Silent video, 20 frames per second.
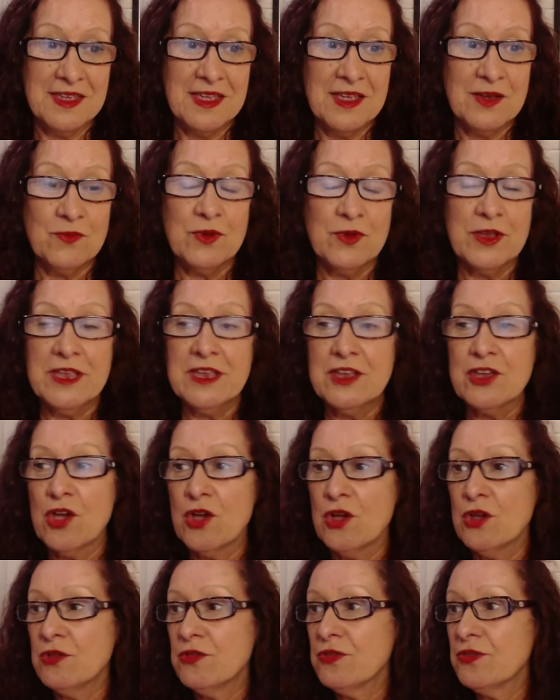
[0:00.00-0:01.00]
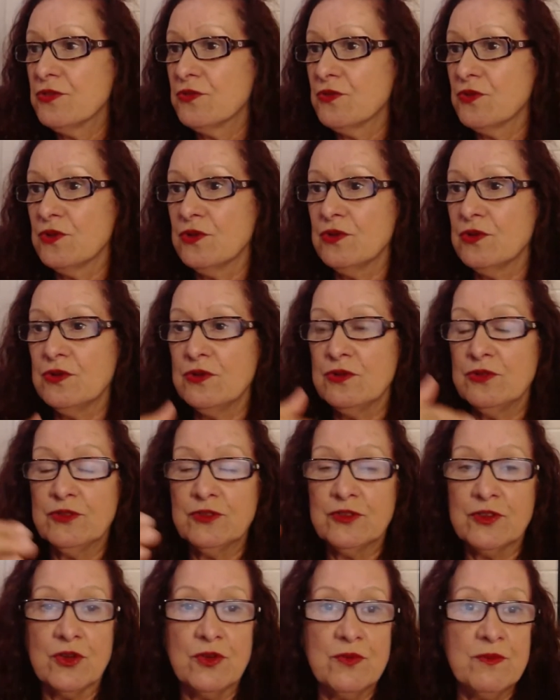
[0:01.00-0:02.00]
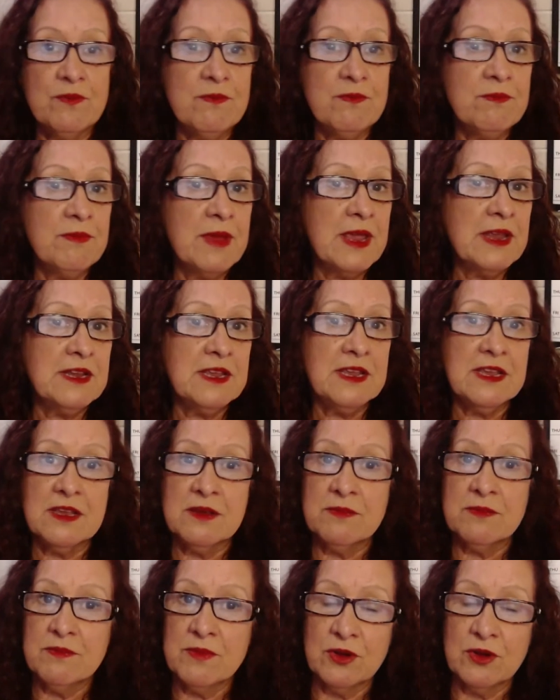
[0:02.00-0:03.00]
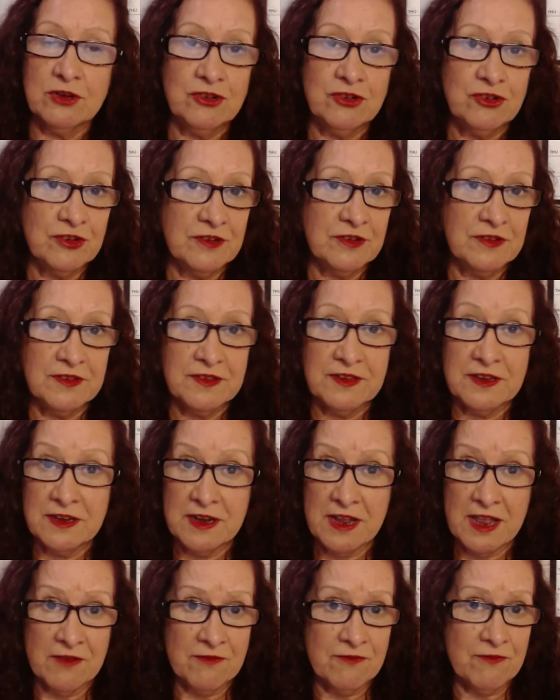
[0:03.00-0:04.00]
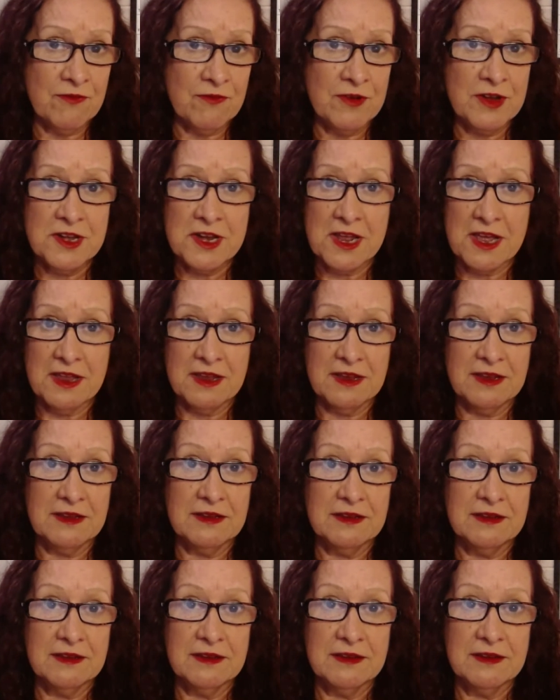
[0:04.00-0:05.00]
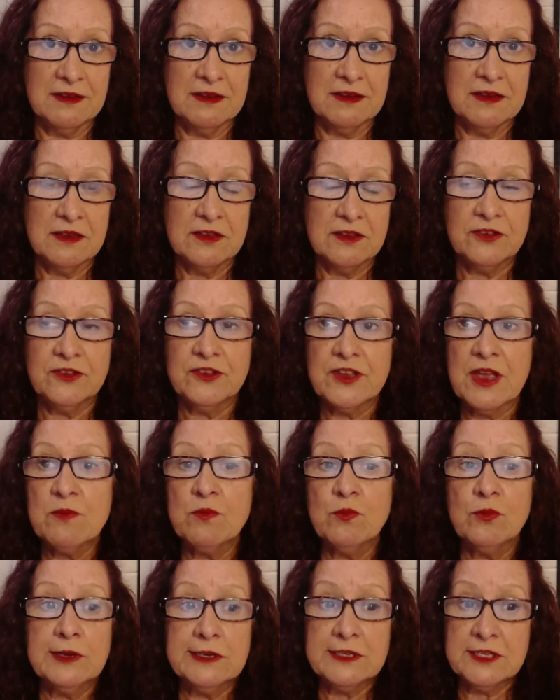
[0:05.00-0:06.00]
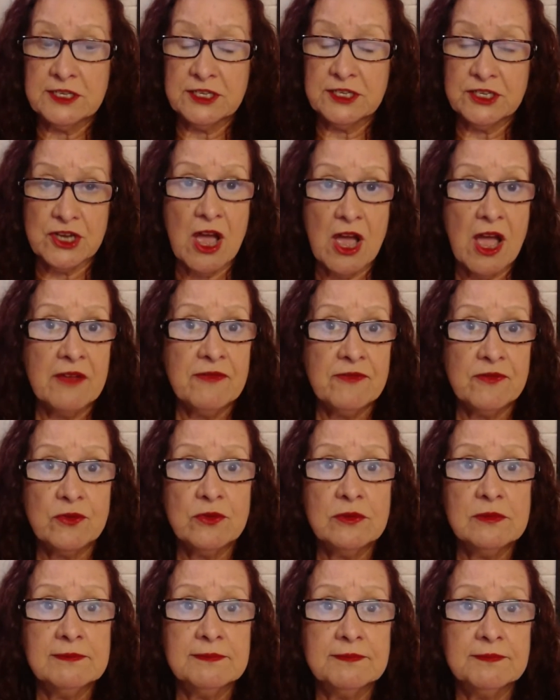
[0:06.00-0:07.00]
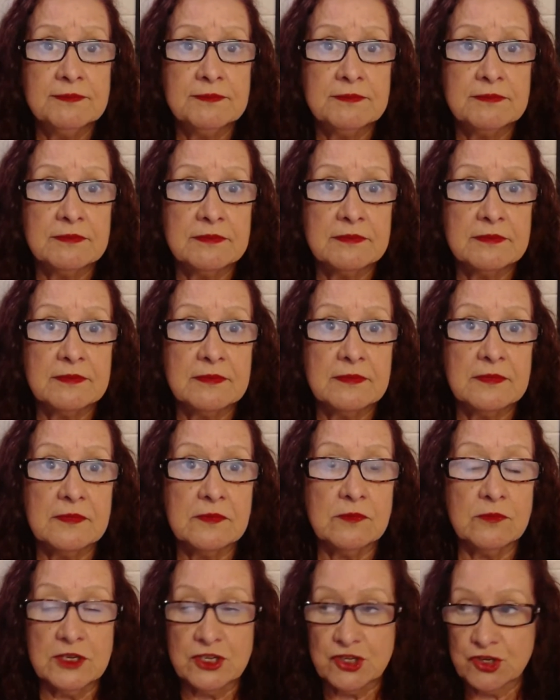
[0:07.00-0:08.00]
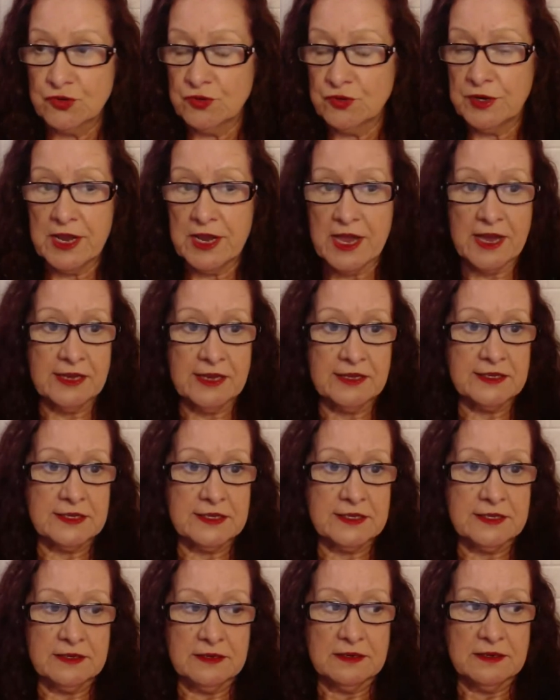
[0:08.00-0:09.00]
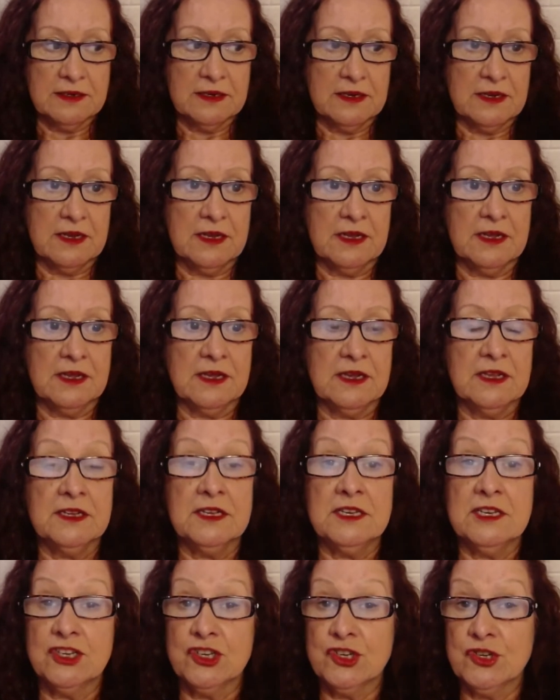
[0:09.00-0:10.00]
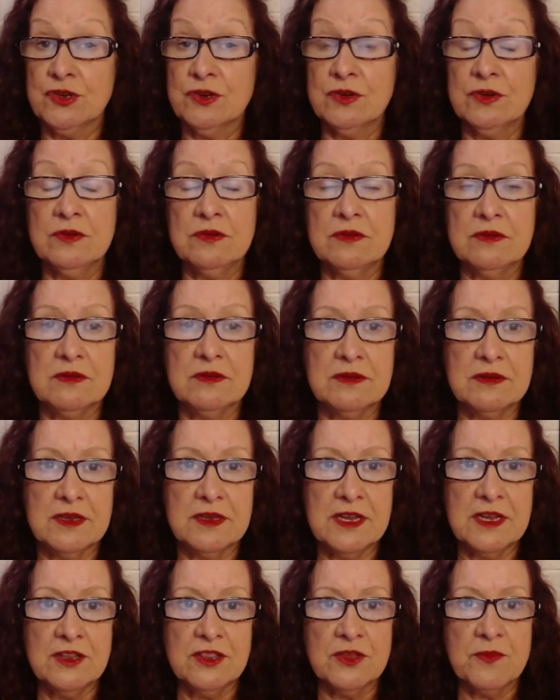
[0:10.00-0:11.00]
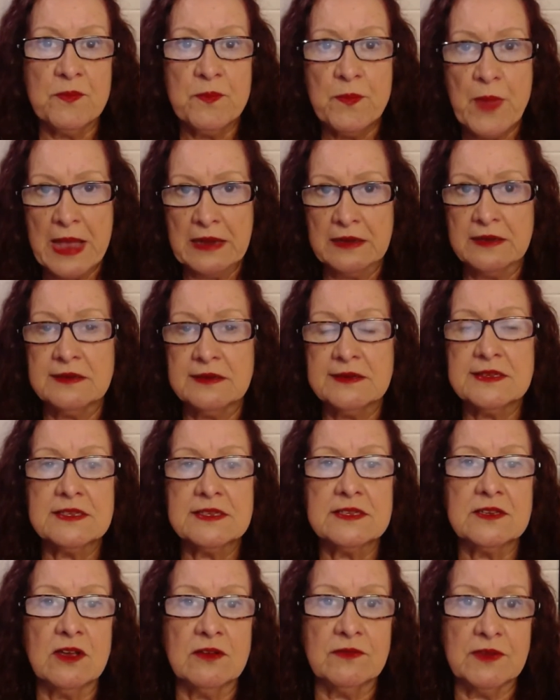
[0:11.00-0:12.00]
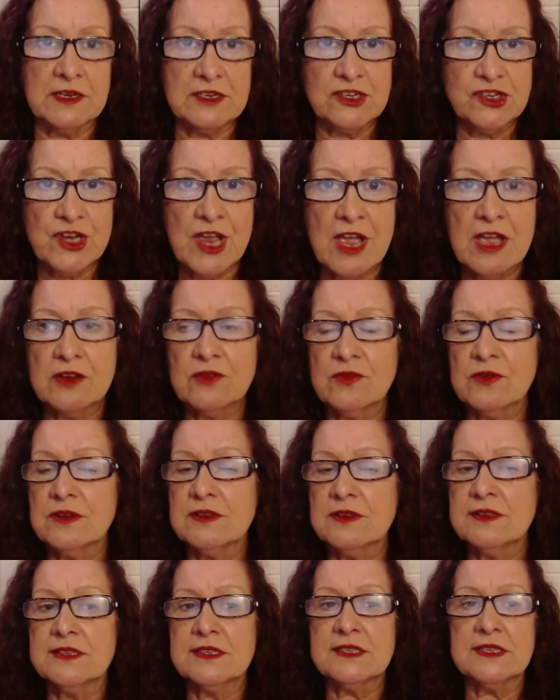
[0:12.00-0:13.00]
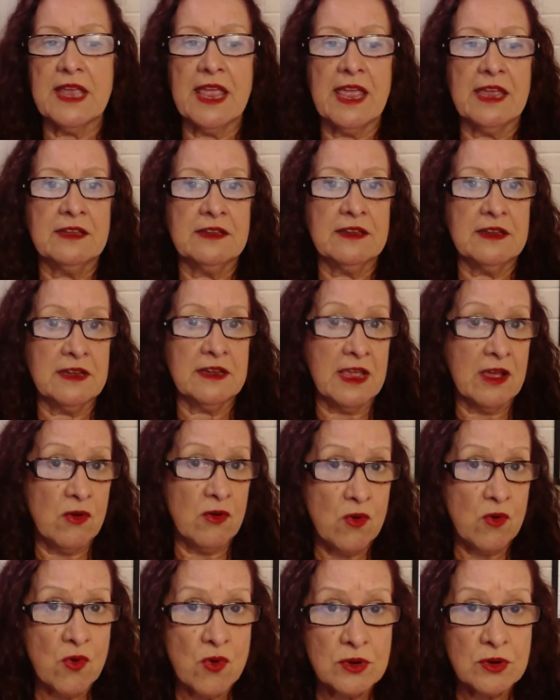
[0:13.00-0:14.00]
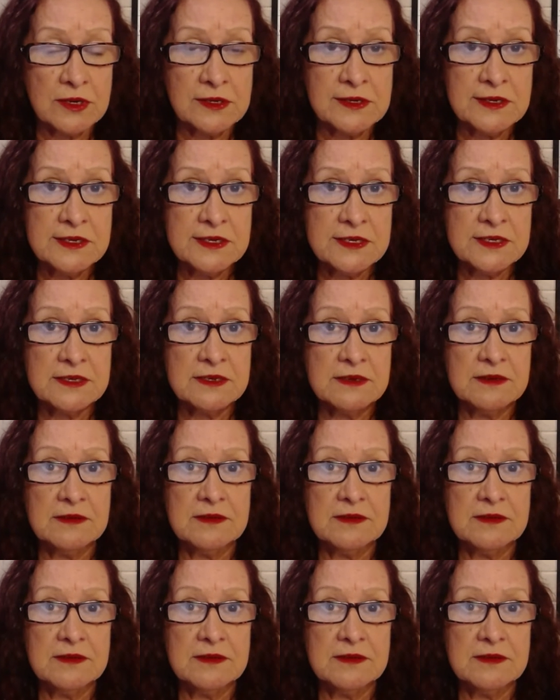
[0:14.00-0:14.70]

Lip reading: We go through so many emotions in every day. Some we stifle, which creates an issue in the balance of our chakras and in our organs.